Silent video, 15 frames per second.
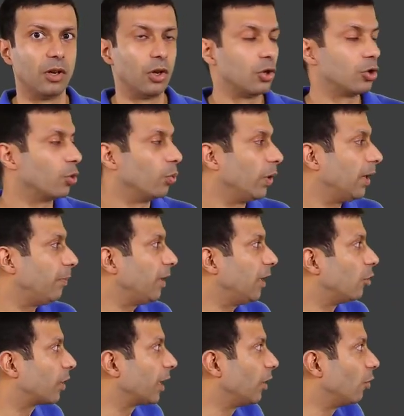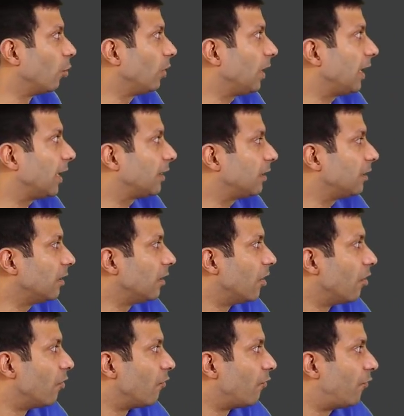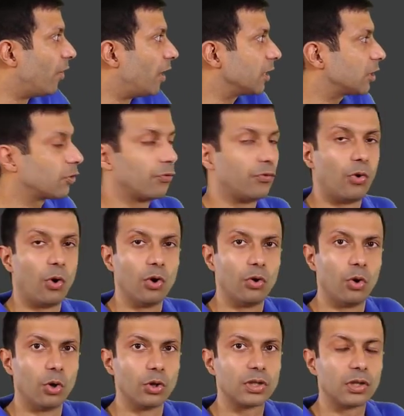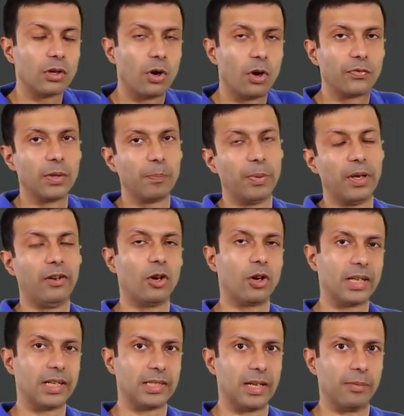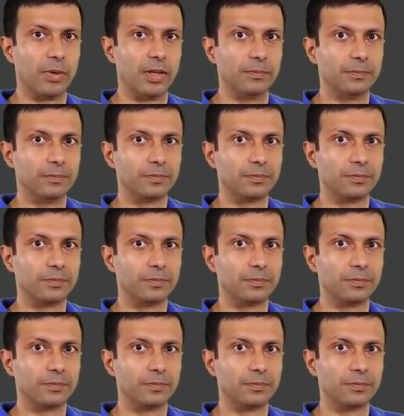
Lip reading: so we'll be looking only at the first 4 rows of the periodic table.